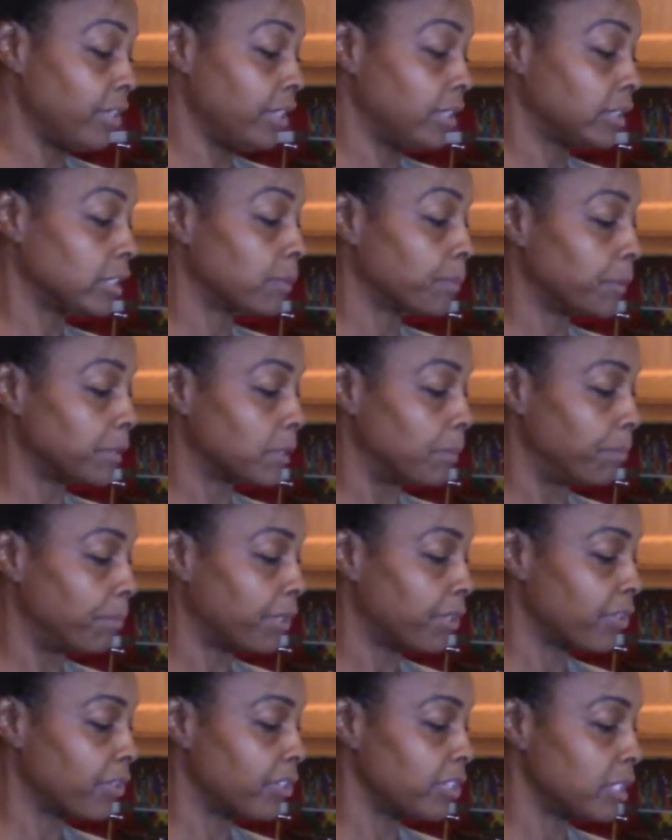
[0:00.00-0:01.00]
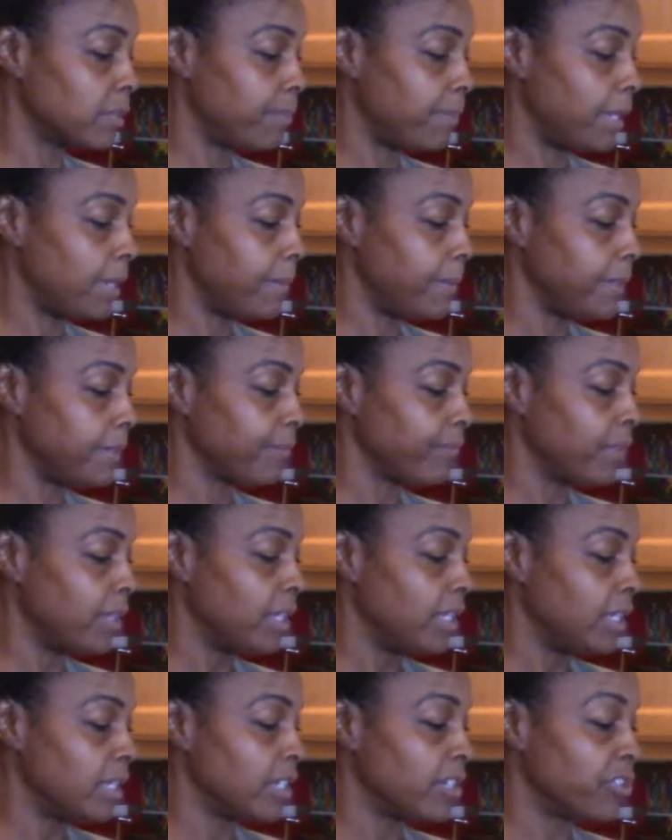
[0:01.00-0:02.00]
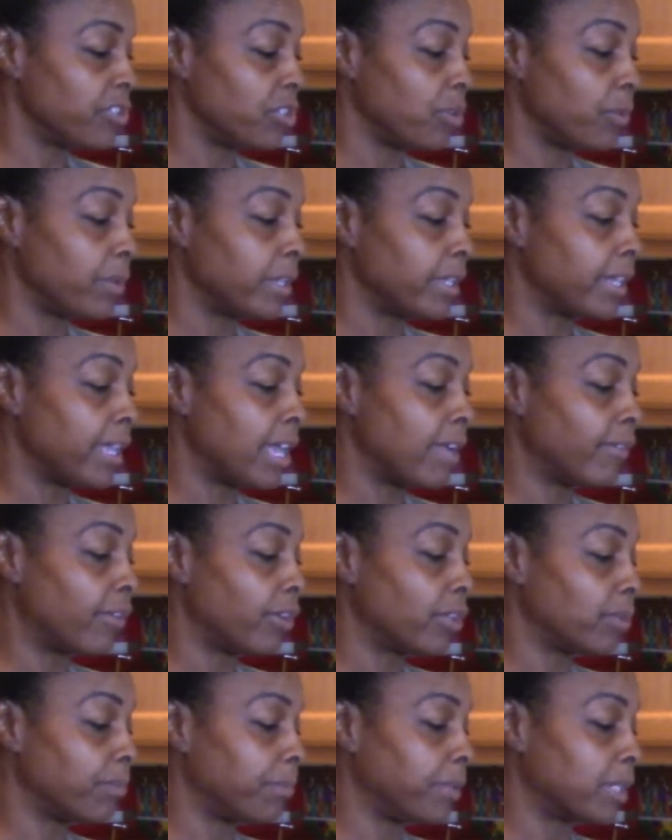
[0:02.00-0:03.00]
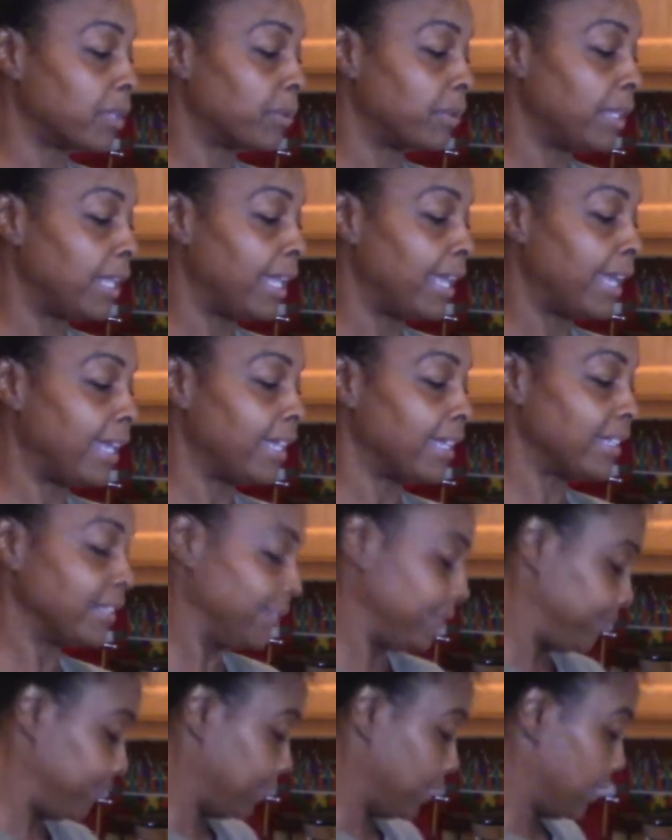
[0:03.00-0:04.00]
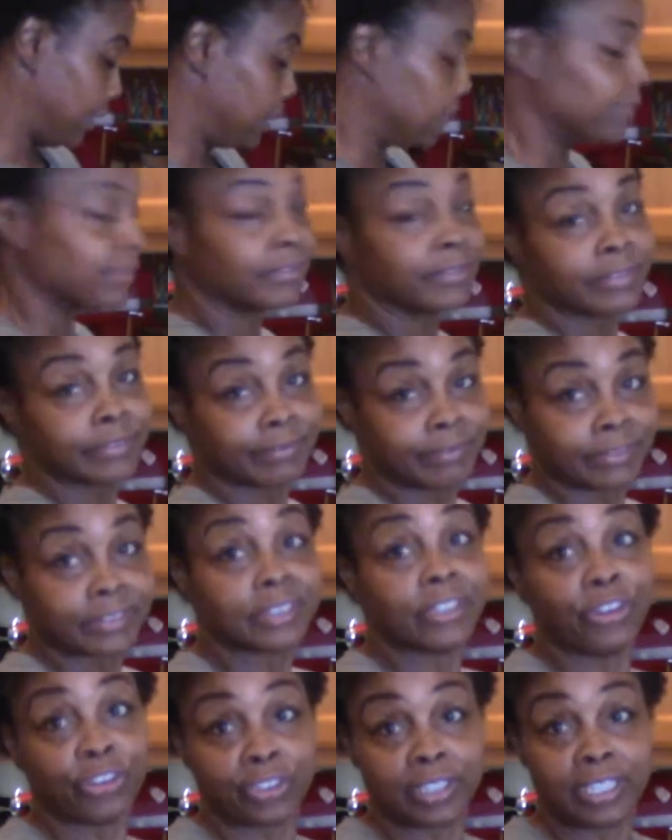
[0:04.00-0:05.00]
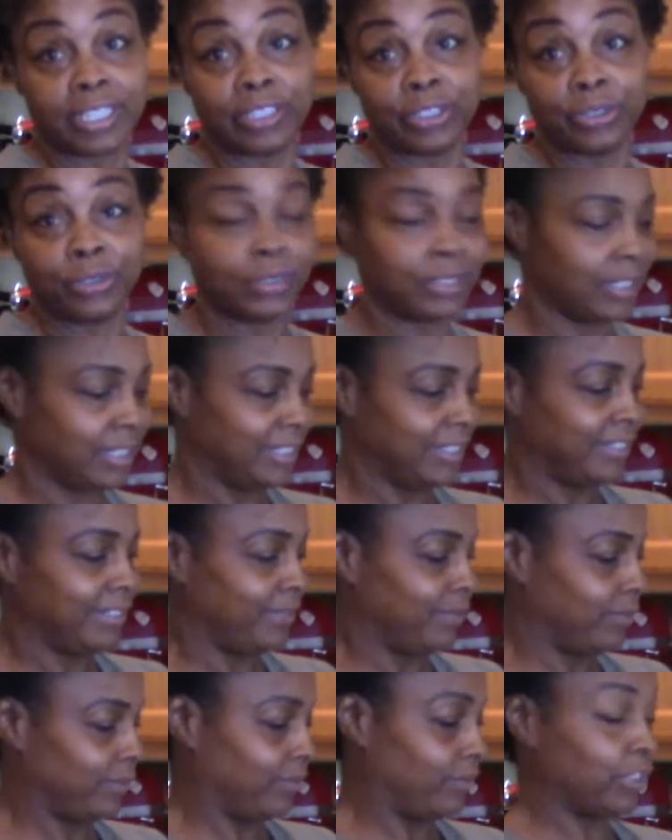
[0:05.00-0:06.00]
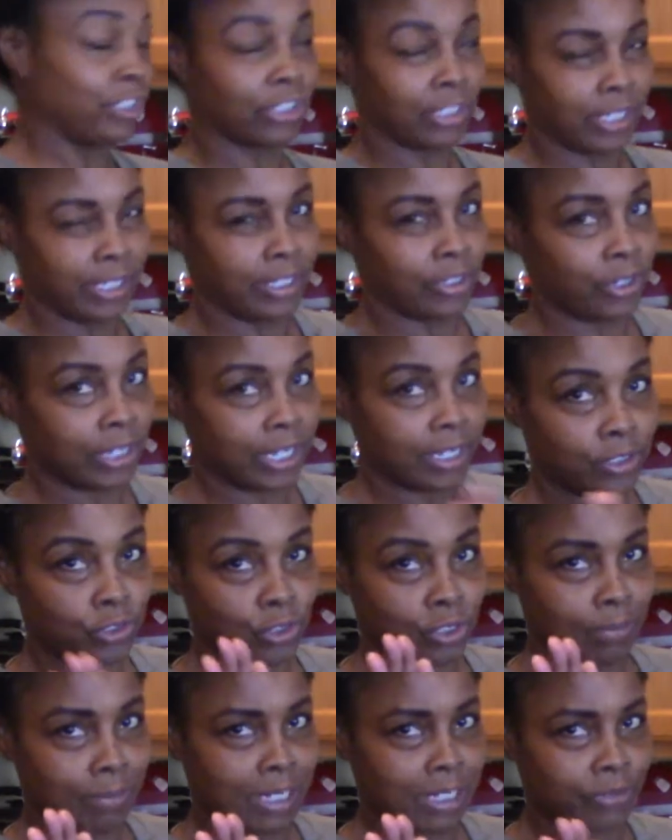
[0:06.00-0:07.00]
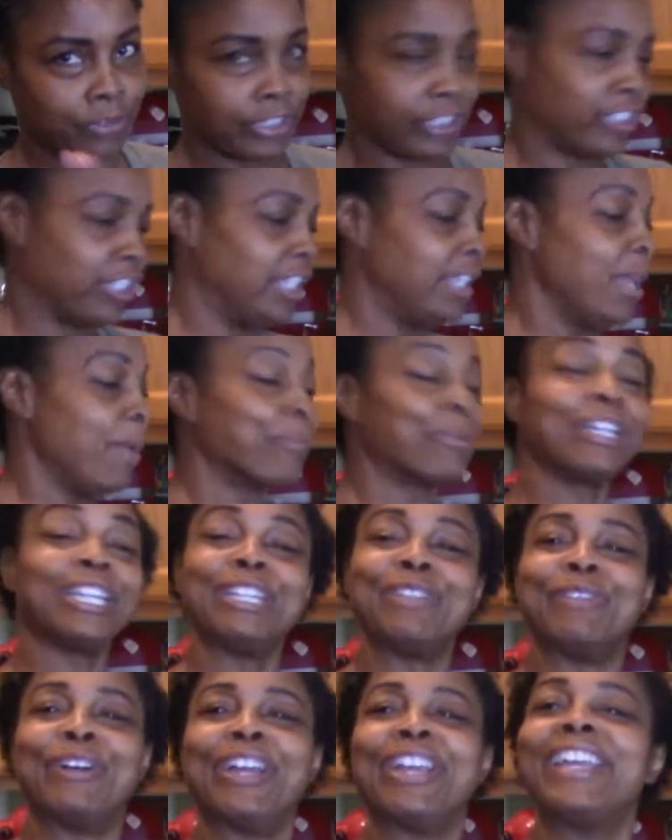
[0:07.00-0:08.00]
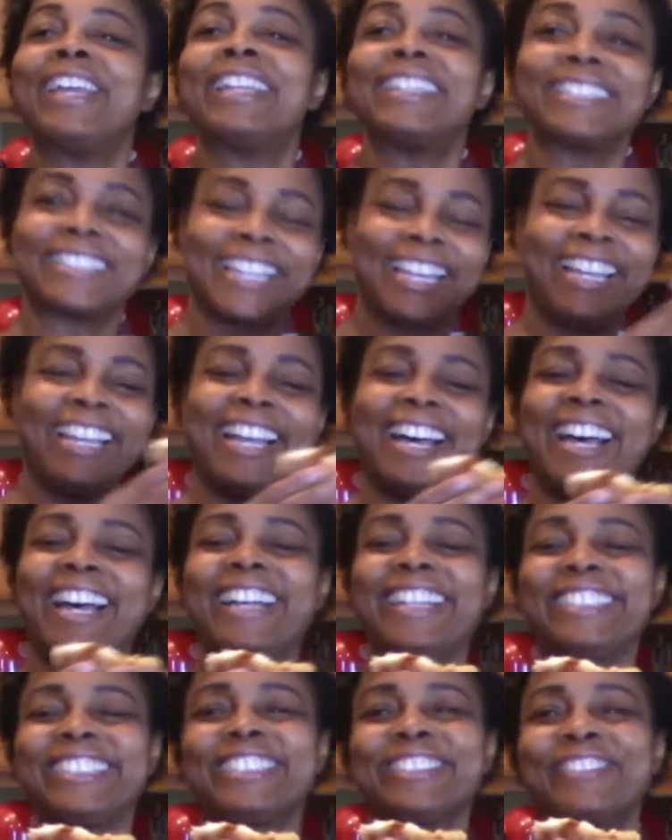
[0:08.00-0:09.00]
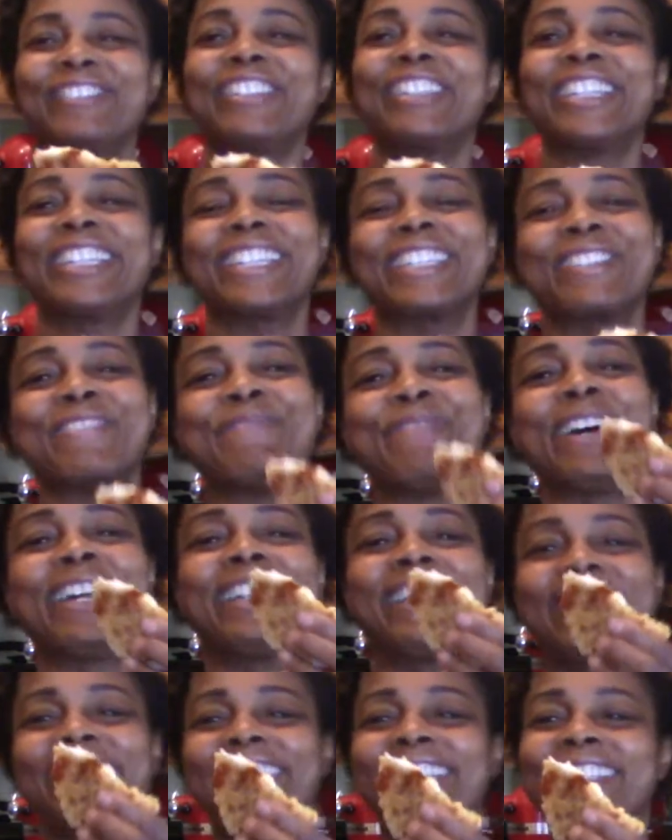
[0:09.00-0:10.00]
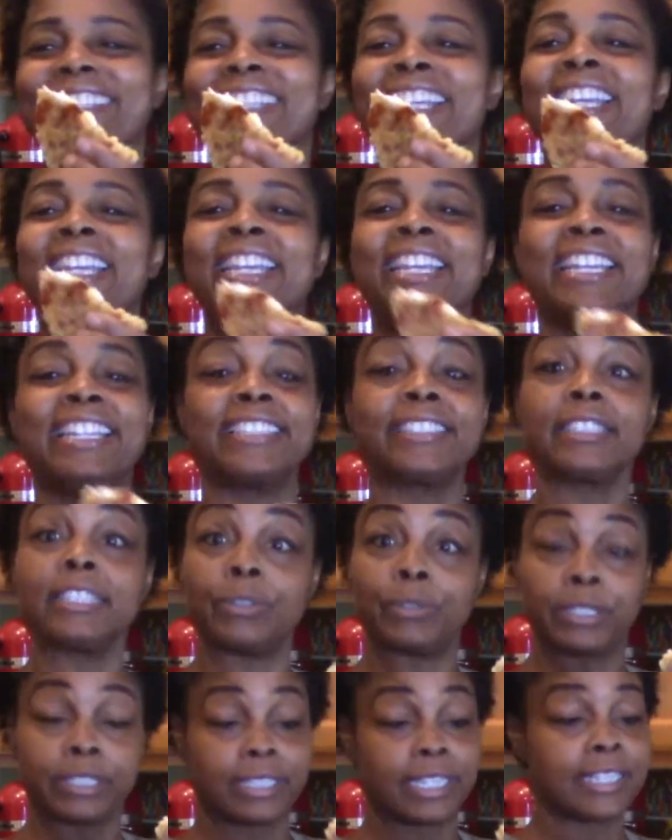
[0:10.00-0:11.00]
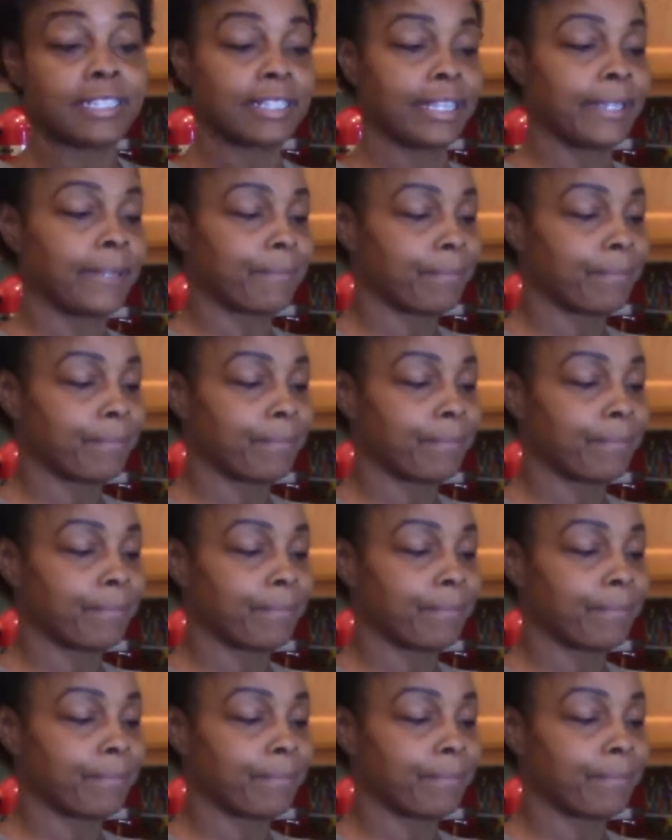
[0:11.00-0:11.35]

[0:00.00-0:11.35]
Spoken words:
Let's put some butter on this baby, because you know we can have all the butter we like on keto. Just kidding, you got to in moderation. But anyway, so we're going to get a bite of this and see what it tastes like.